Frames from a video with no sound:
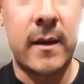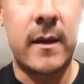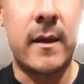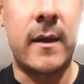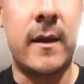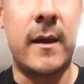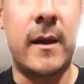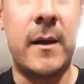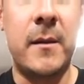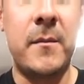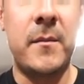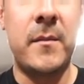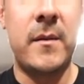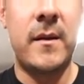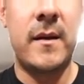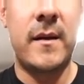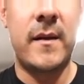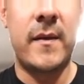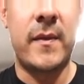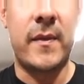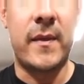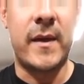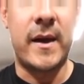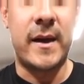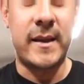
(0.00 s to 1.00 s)
Yep,
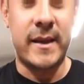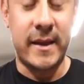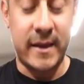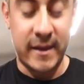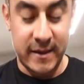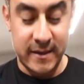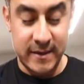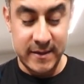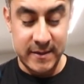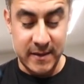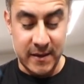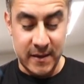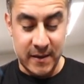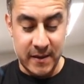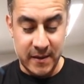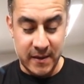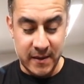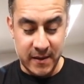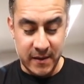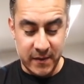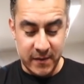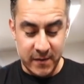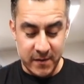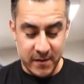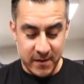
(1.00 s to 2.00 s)
that is
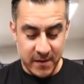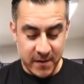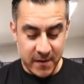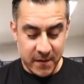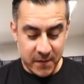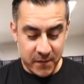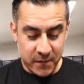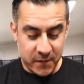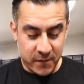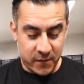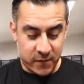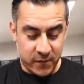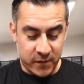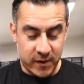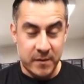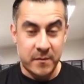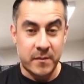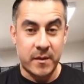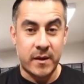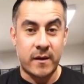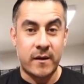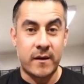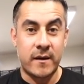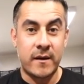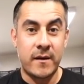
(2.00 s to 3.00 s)
another female.